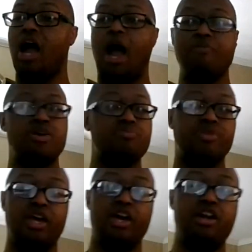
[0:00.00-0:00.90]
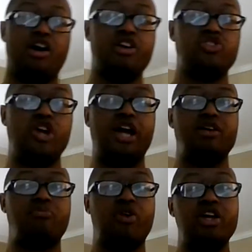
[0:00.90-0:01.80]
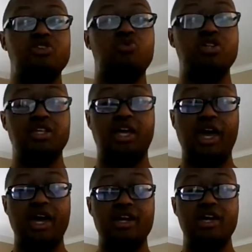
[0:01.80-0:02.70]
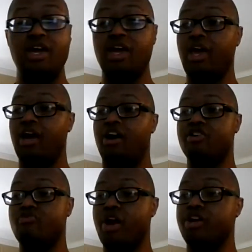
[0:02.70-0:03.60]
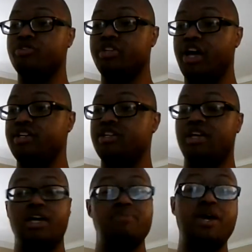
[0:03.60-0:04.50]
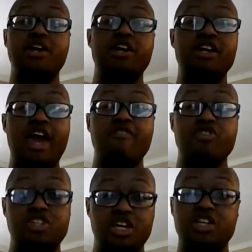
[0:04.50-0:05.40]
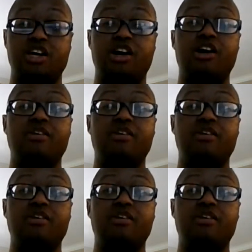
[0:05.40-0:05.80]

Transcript: I'm going to plan on trying to preach once again on the radio station in Pennington Gap, Virginia.